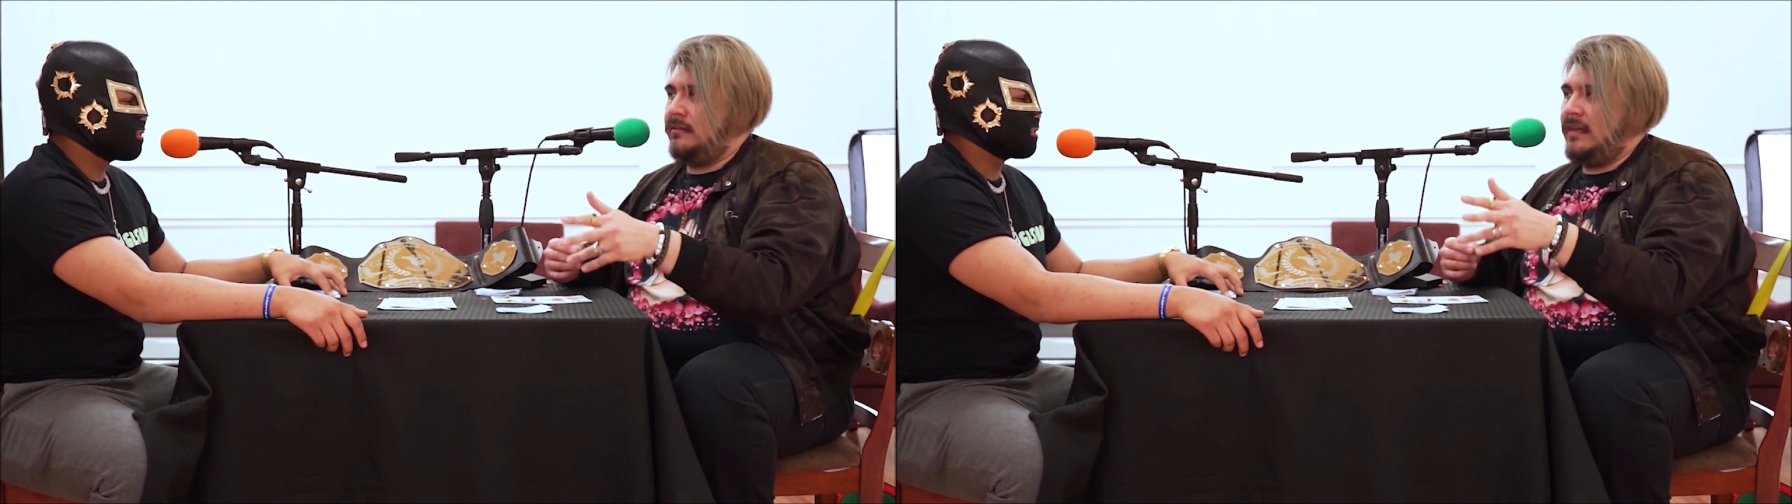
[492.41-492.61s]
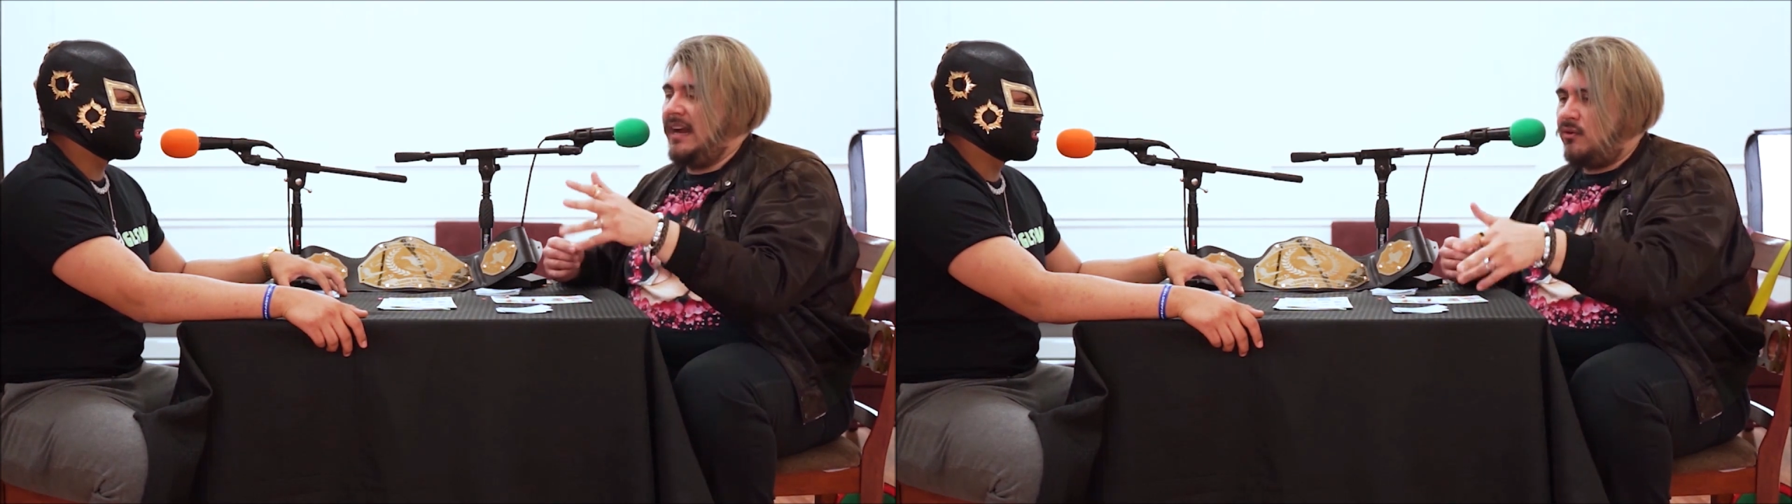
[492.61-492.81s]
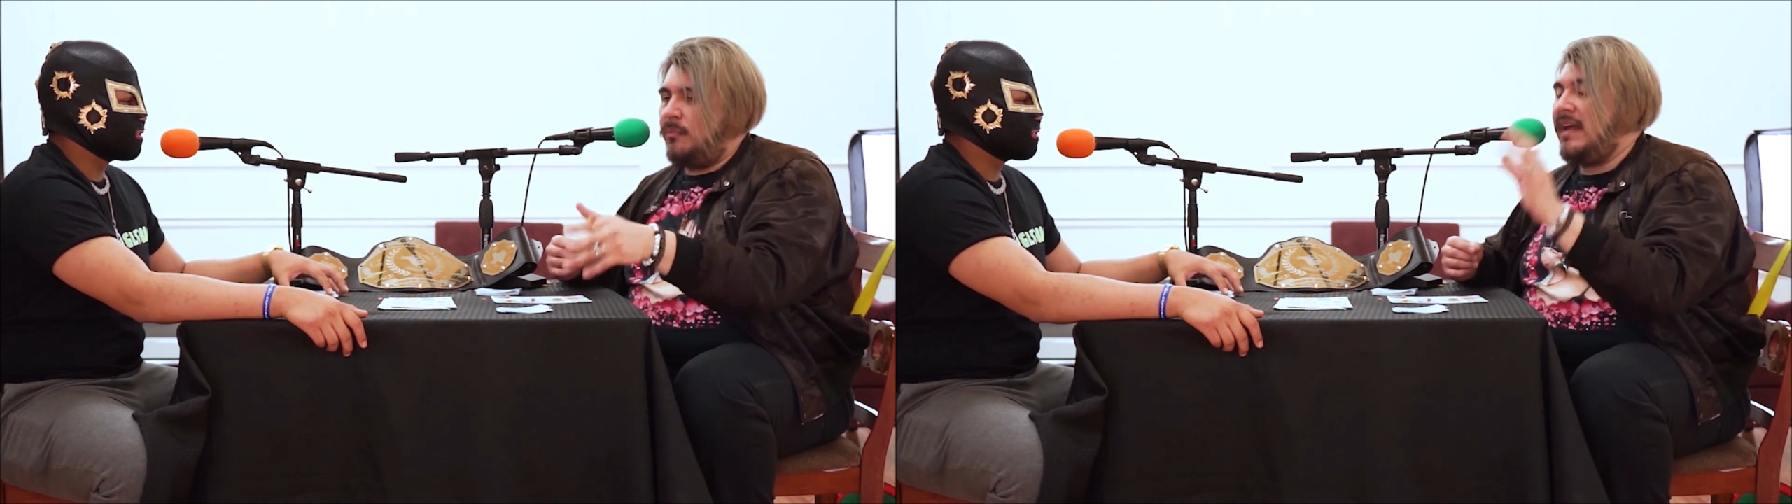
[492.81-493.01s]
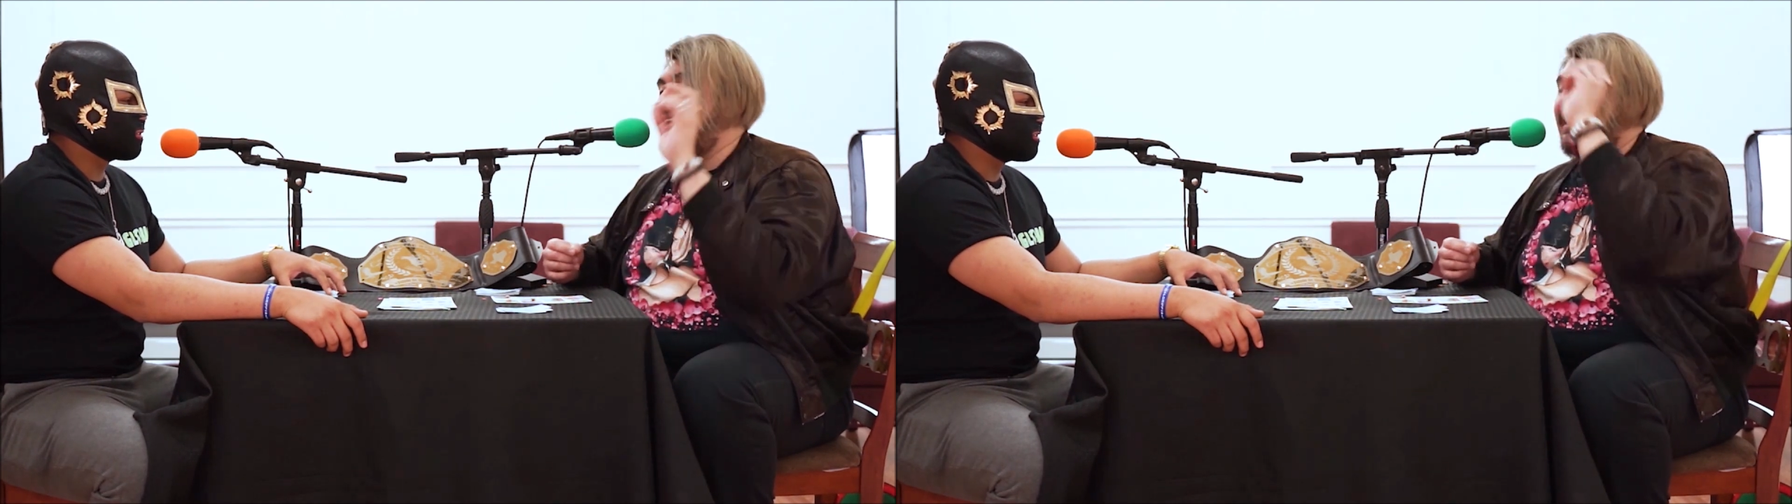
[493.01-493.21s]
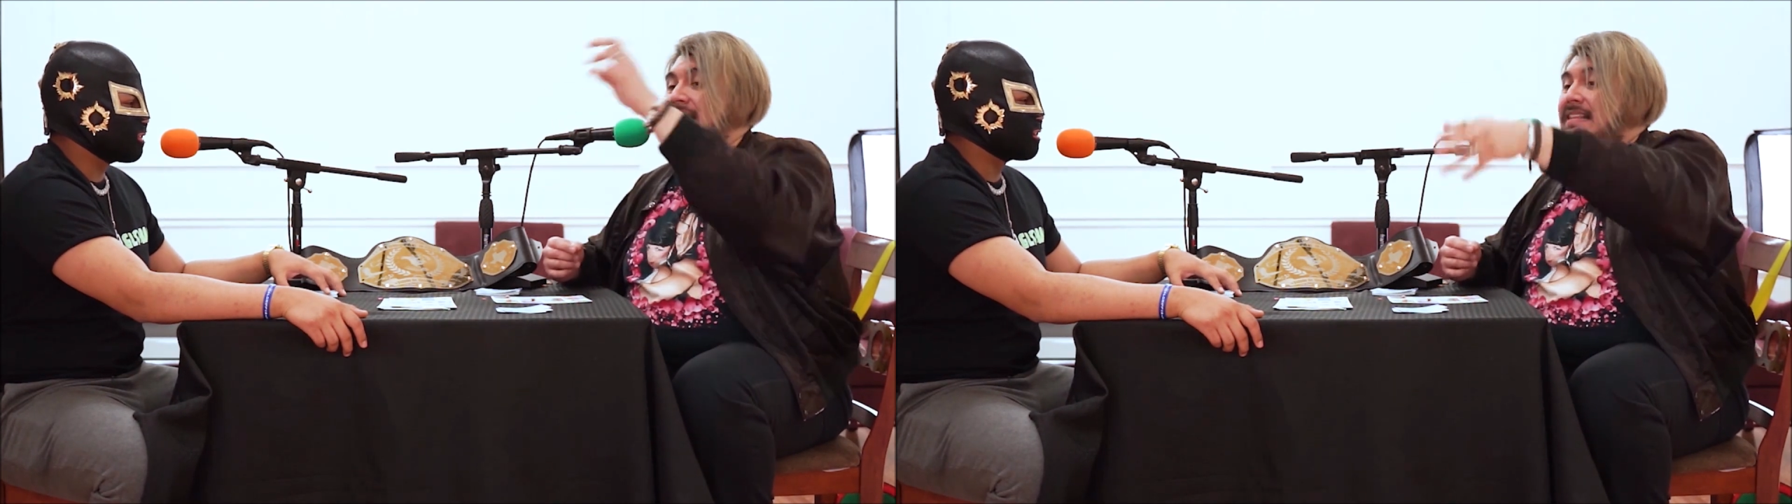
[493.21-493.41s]

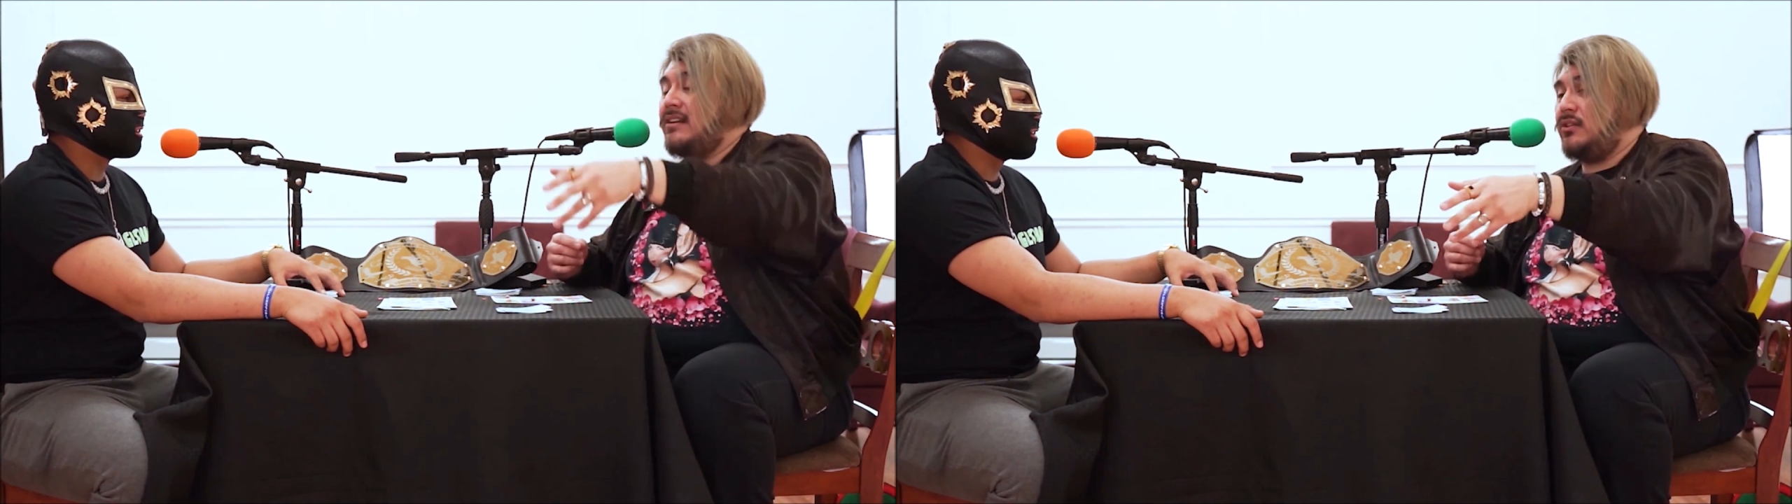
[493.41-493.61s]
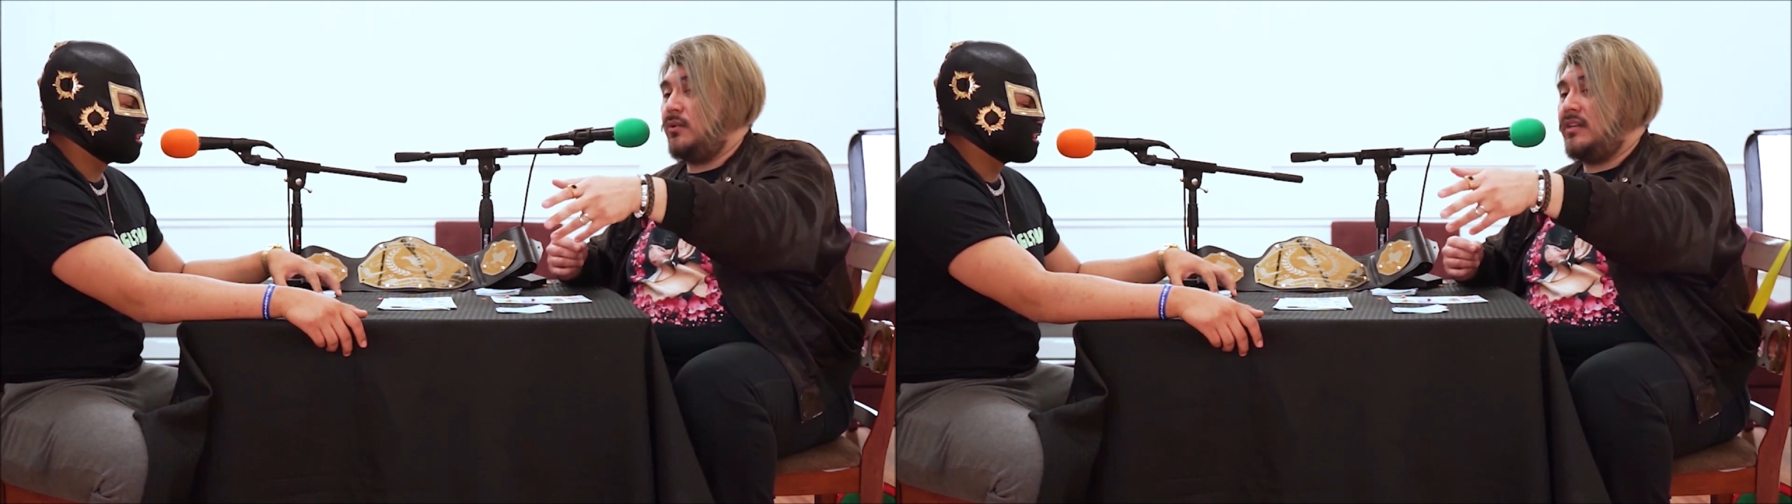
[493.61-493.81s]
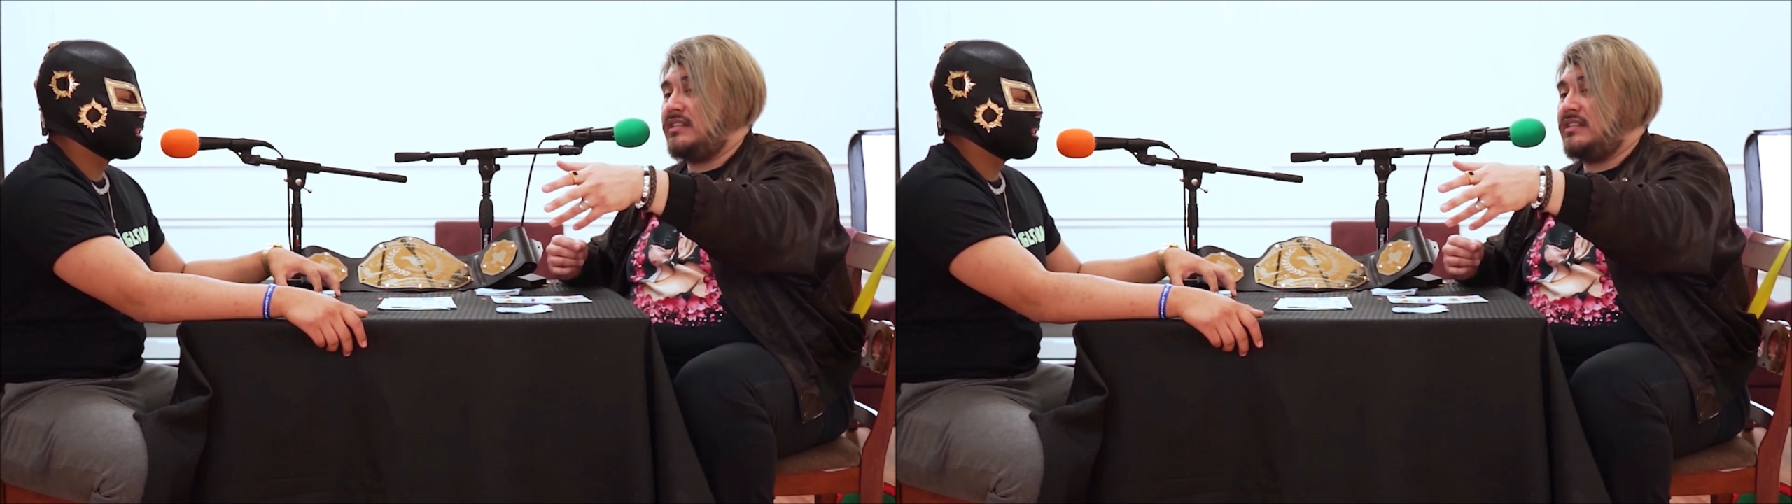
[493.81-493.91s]
acrobatic, and then they're doing